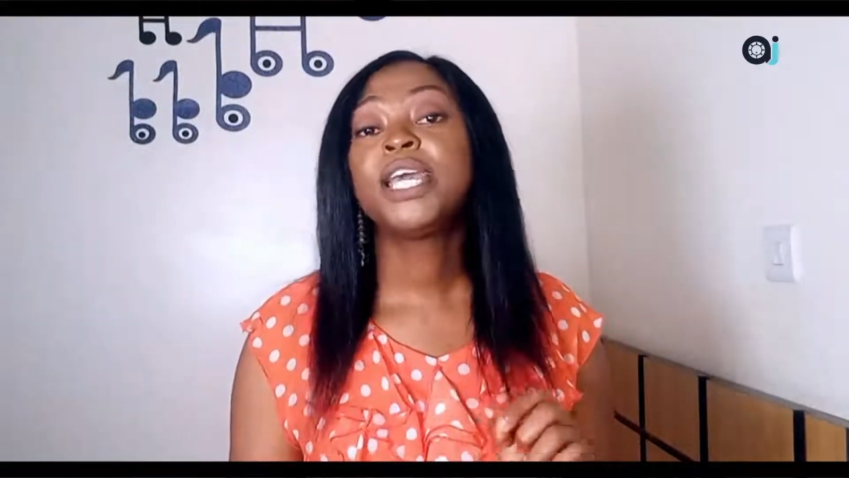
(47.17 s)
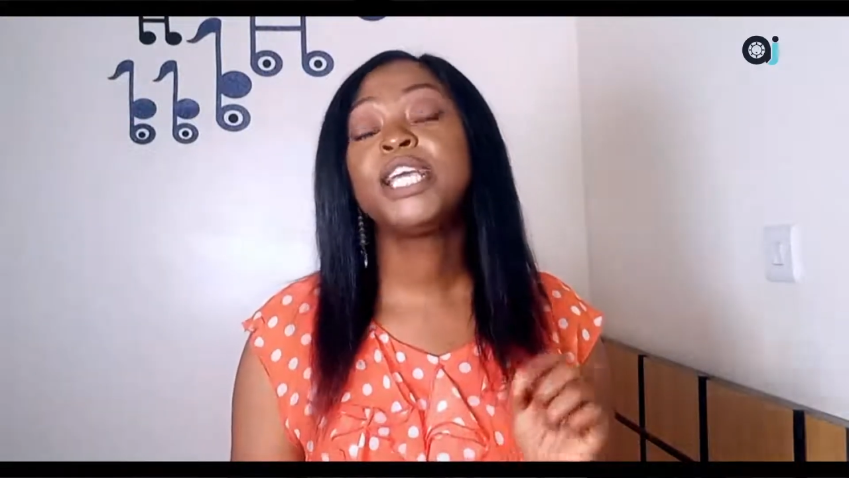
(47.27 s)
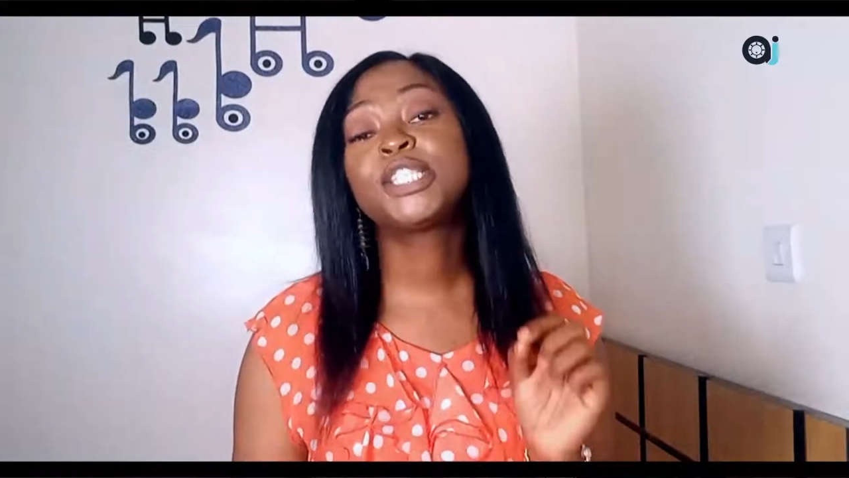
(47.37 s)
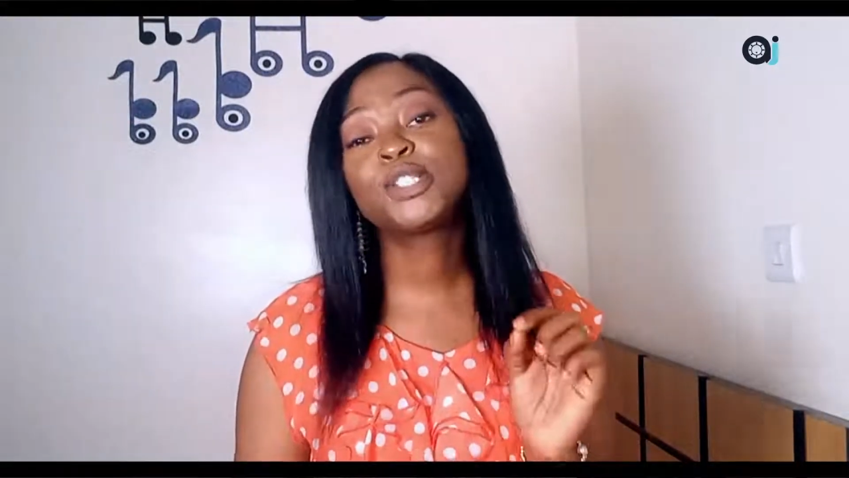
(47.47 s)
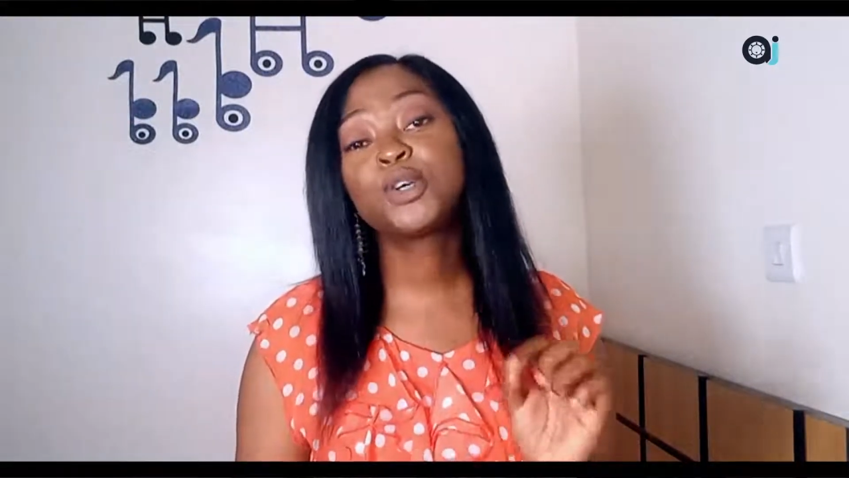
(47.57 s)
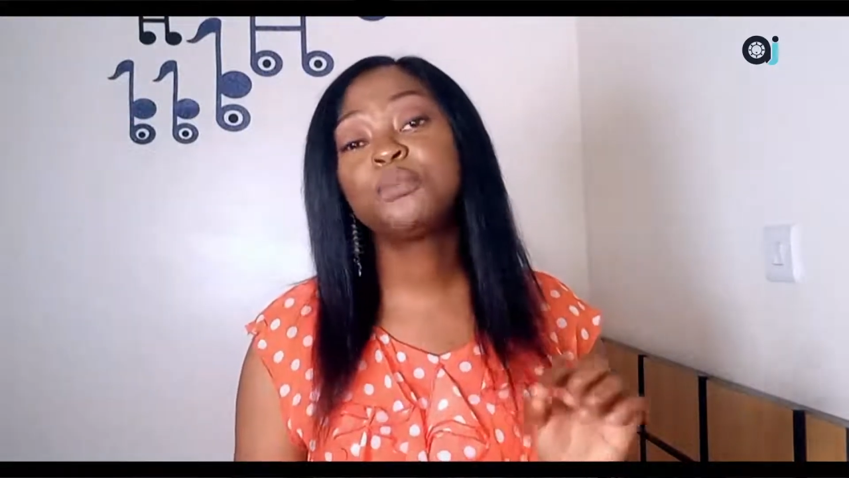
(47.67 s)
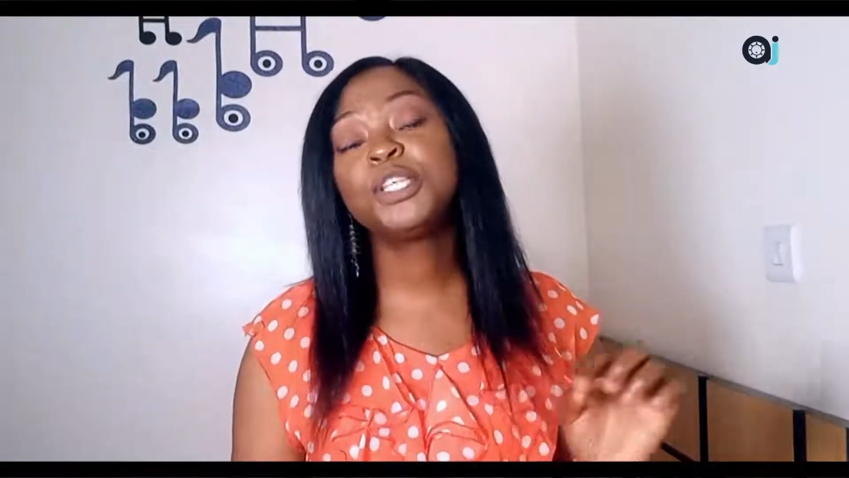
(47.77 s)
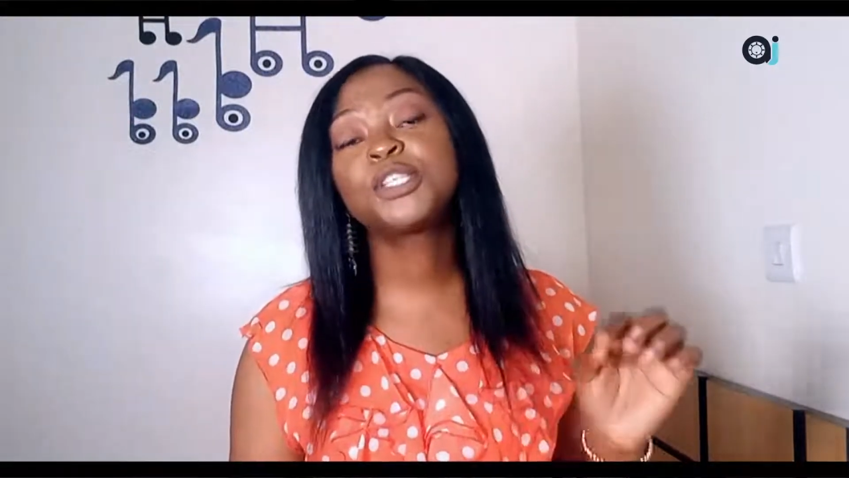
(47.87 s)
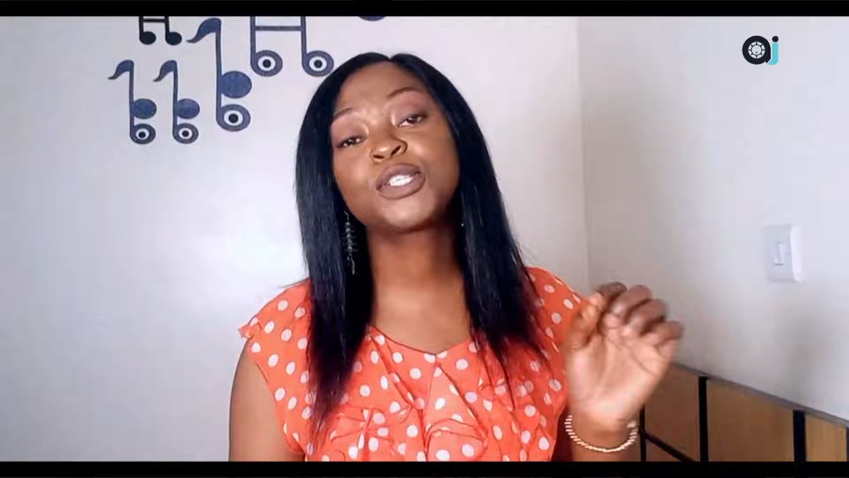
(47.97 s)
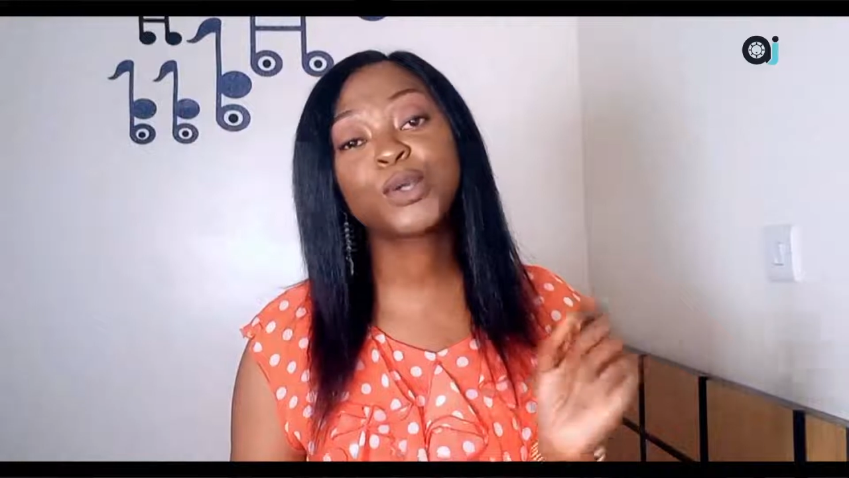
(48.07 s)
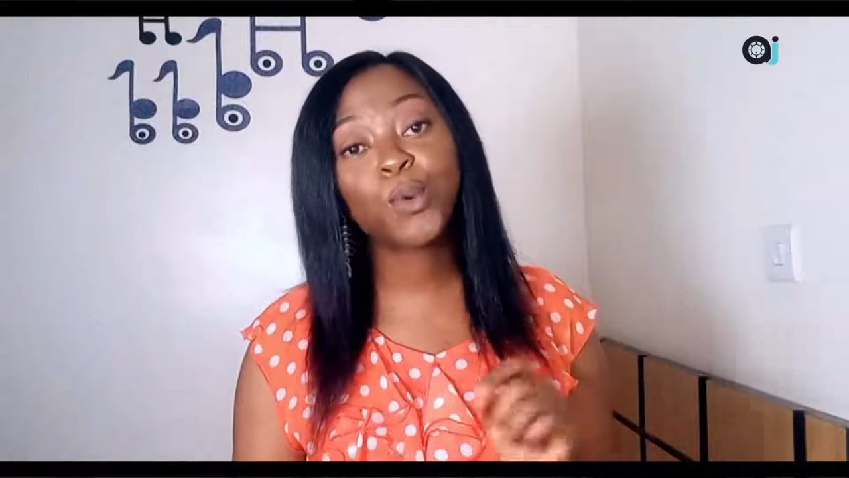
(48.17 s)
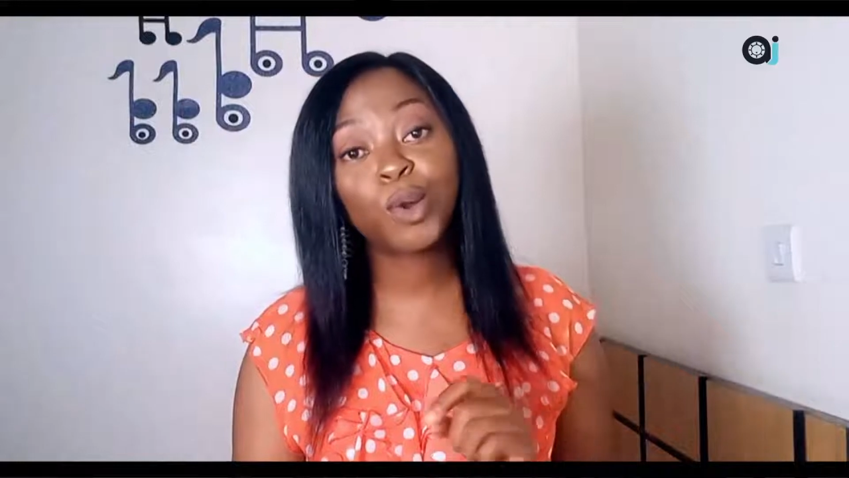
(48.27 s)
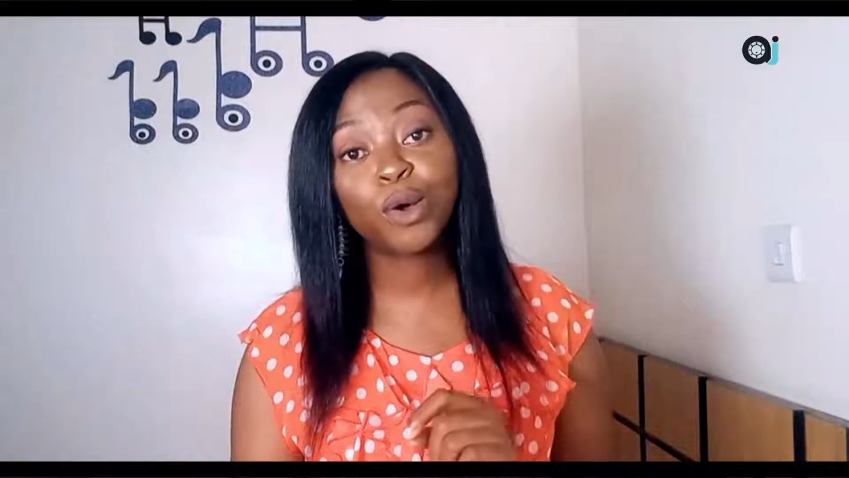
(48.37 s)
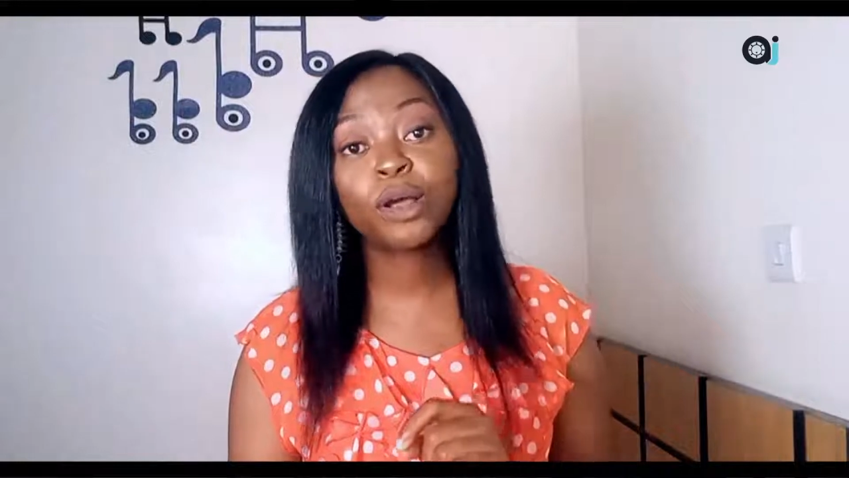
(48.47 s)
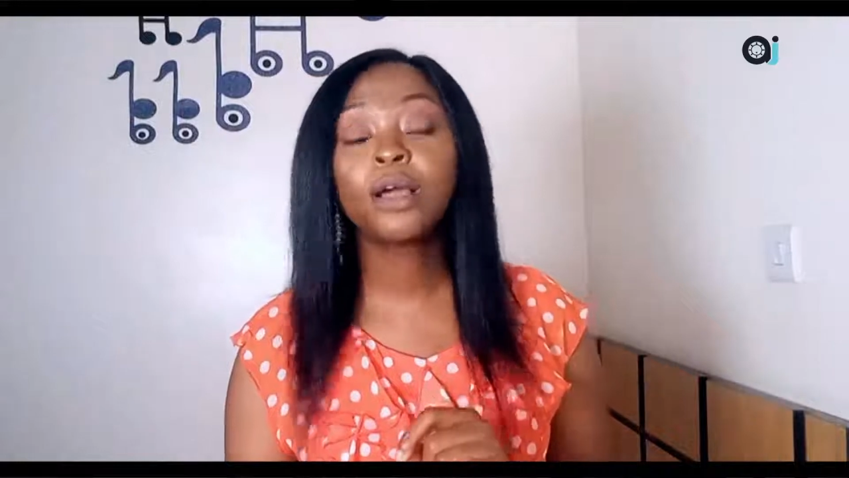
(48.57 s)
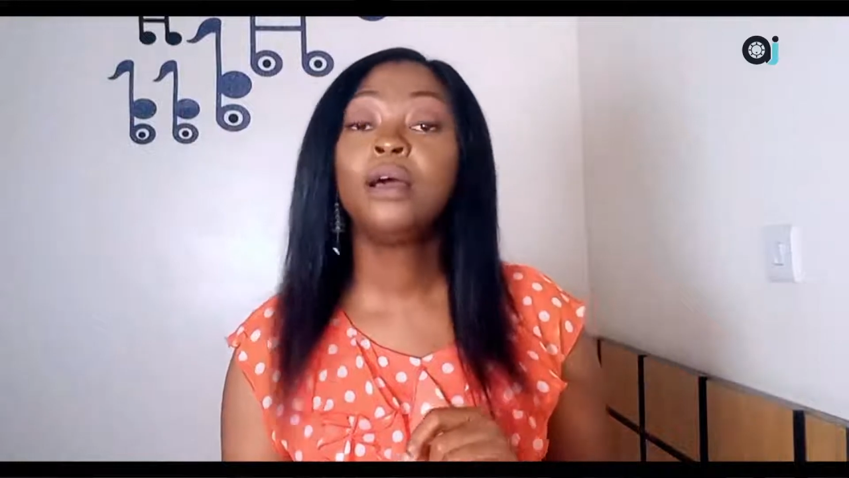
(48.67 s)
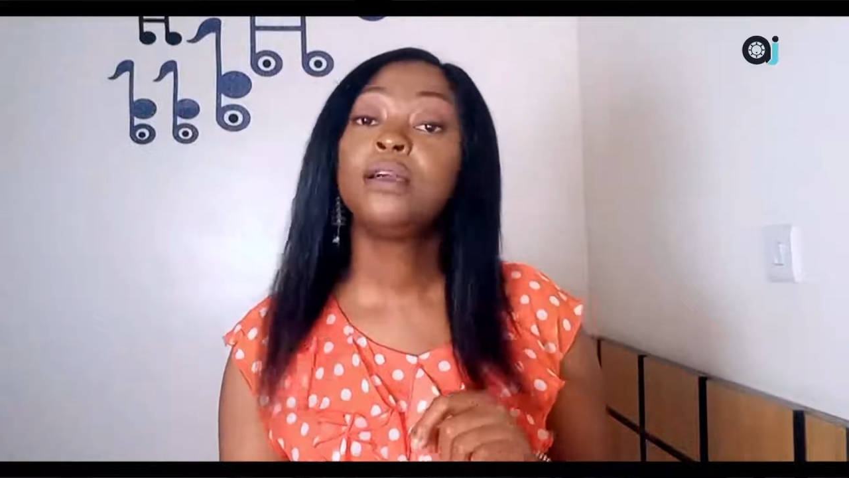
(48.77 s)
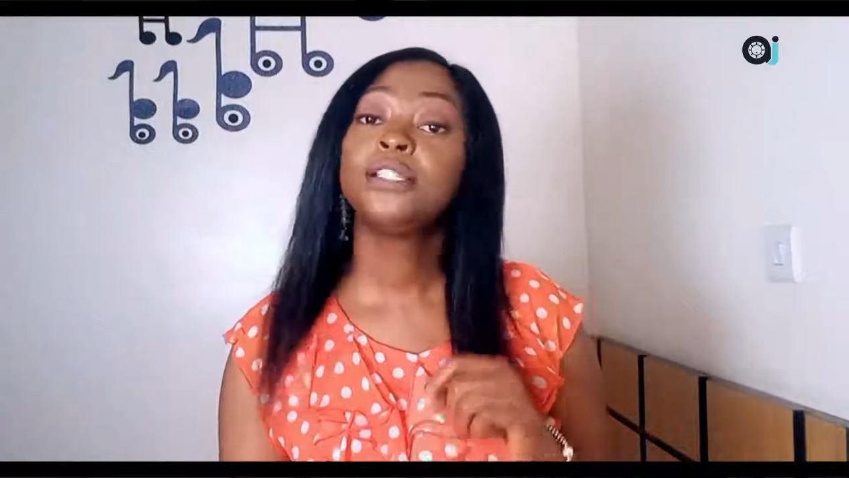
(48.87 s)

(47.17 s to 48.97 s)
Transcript: it took me so long